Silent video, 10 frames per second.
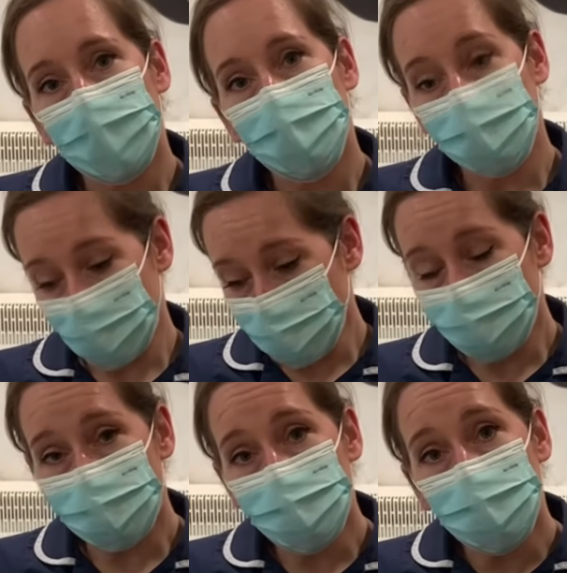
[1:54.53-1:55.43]
When you
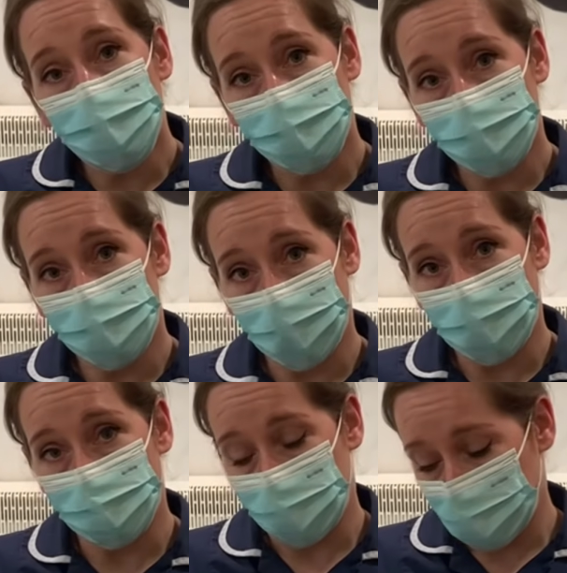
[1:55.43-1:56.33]
support your
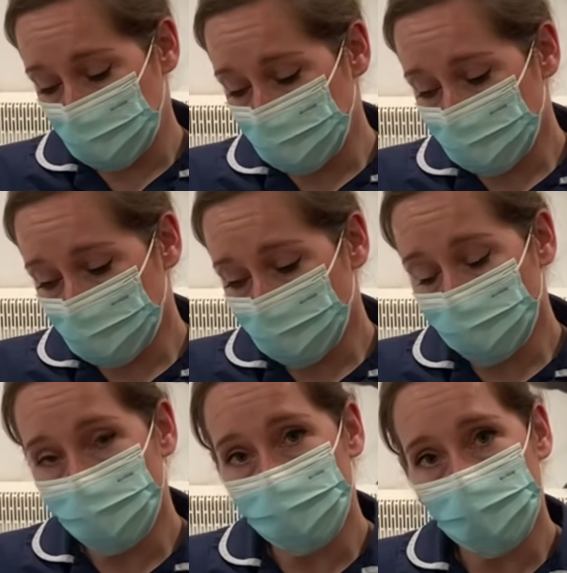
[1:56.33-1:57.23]
baby, instead of
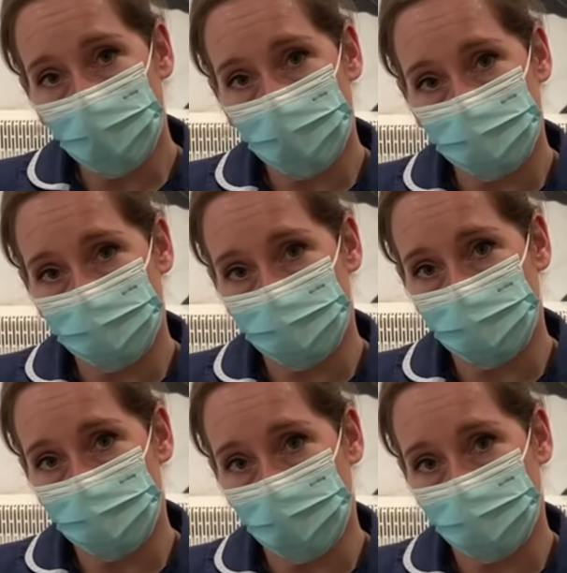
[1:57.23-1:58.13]
putting your hand on the
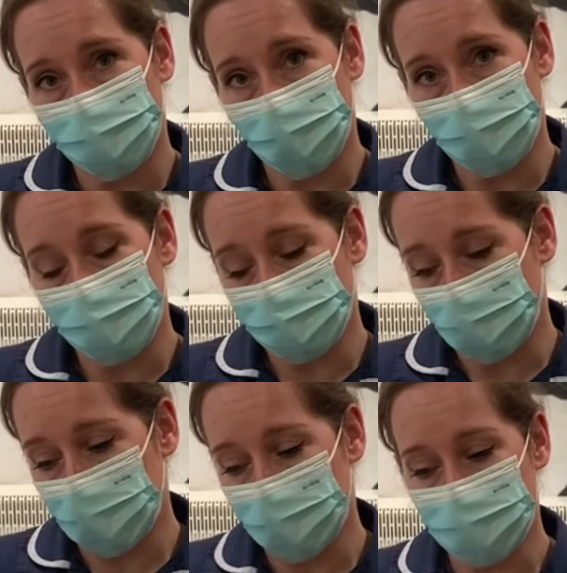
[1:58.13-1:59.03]
back of baby's
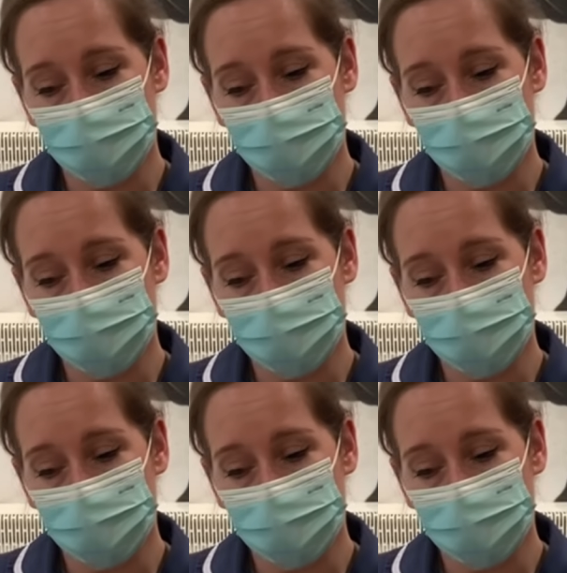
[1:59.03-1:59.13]
head,